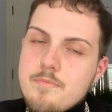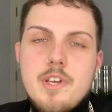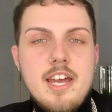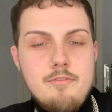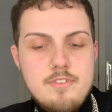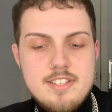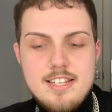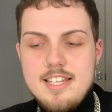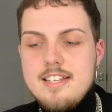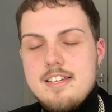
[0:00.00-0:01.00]
I have
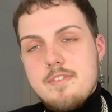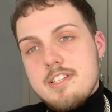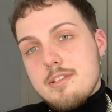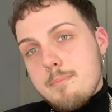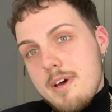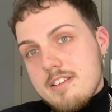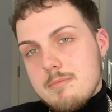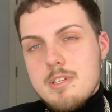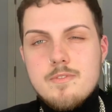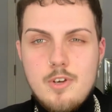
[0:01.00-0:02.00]
recently endeavoured into buying
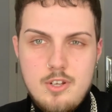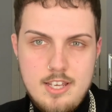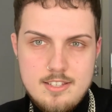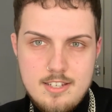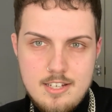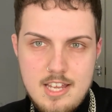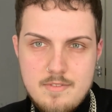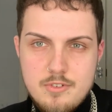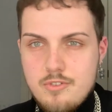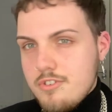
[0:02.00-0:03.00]
some exfoliating
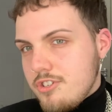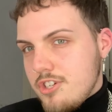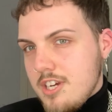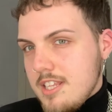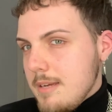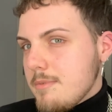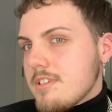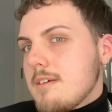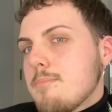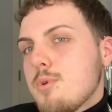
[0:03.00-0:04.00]
gloves. I'm not going to show you them because
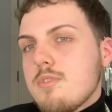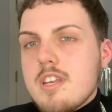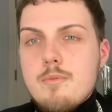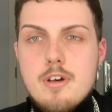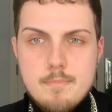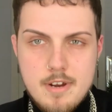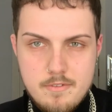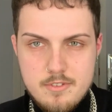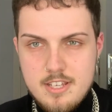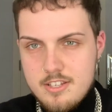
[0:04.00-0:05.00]
they're boring. They're £1
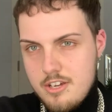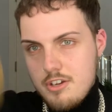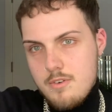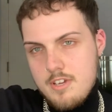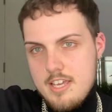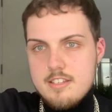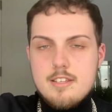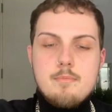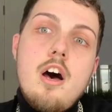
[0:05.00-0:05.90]
from Tesco, go and get some.